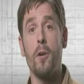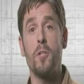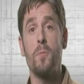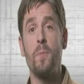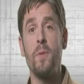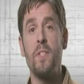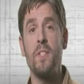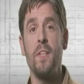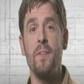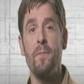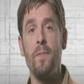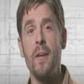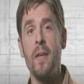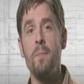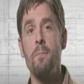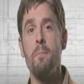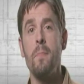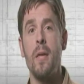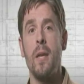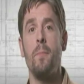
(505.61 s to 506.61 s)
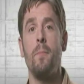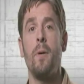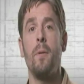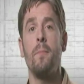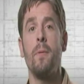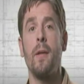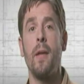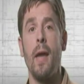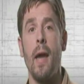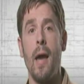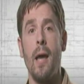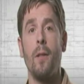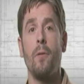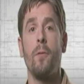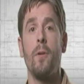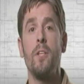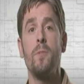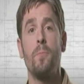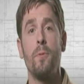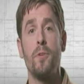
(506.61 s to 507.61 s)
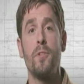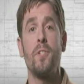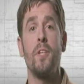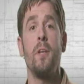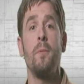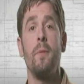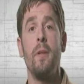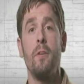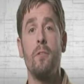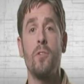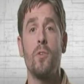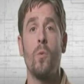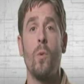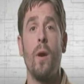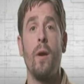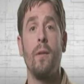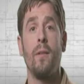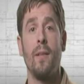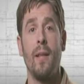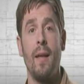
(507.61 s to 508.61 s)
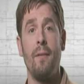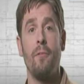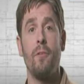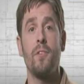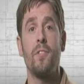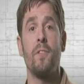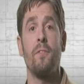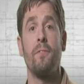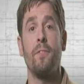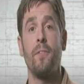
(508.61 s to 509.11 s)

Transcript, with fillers: specific minimum calories per centimeter squared levels of